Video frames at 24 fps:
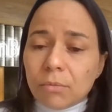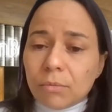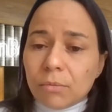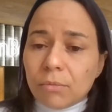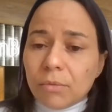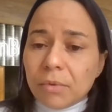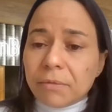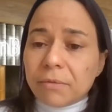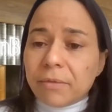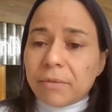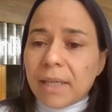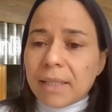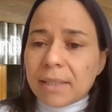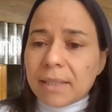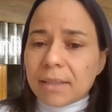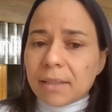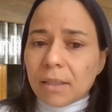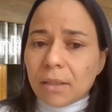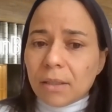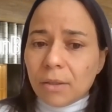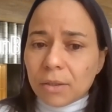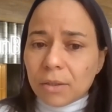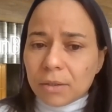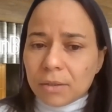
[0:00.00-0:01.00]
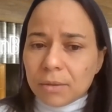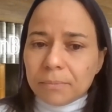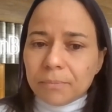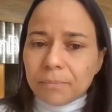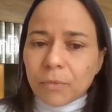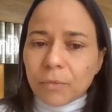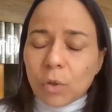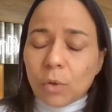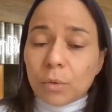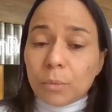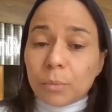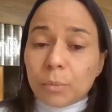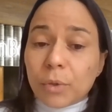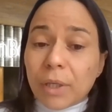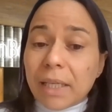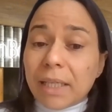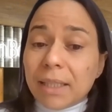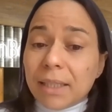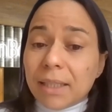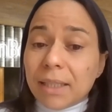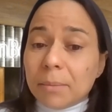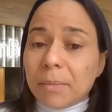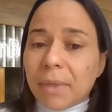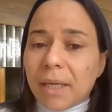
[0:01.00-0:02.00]
invest a lot on
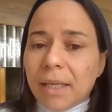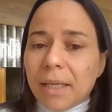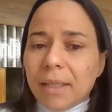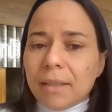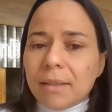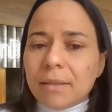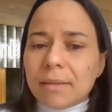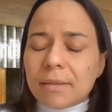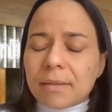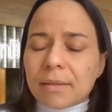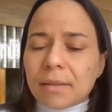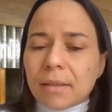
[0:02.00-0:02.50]
breaking the bias.